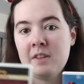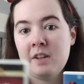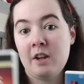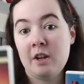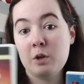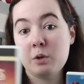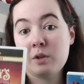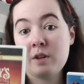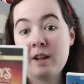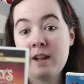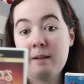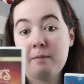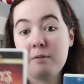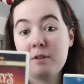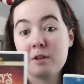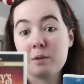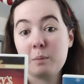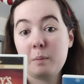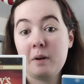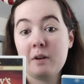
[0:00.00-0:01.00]
I used to have
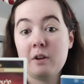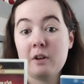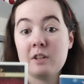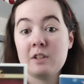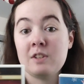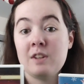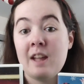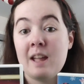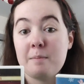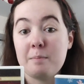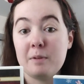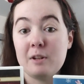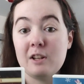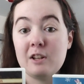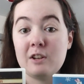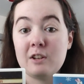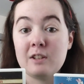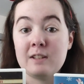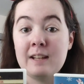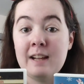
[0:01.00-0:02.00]
this one on tape a
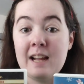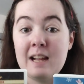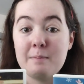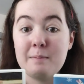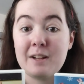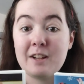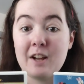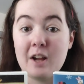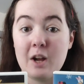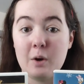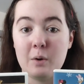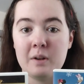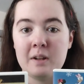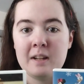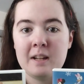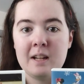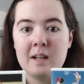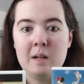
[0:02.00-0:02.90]
long time ago,